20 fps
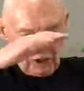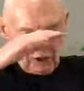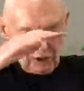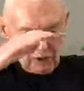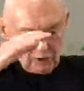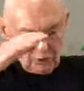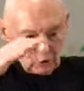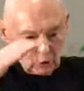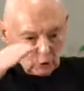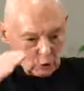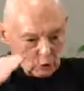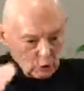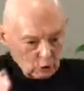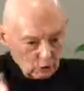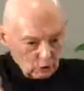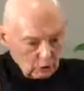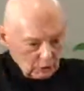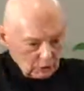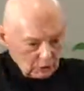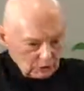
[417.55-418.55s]
the
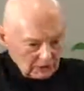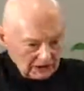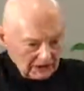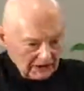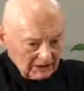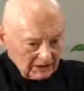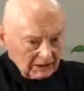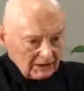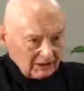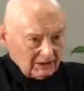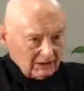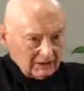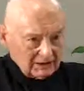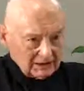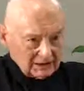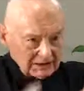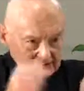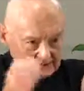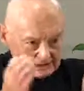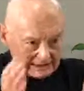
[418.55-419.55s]
coating
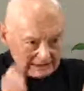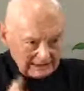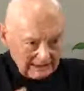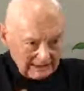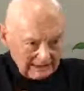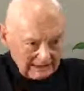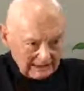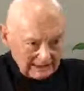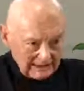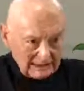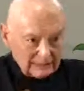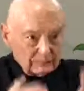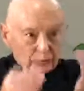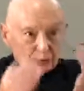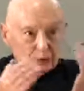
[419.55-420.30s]
inside that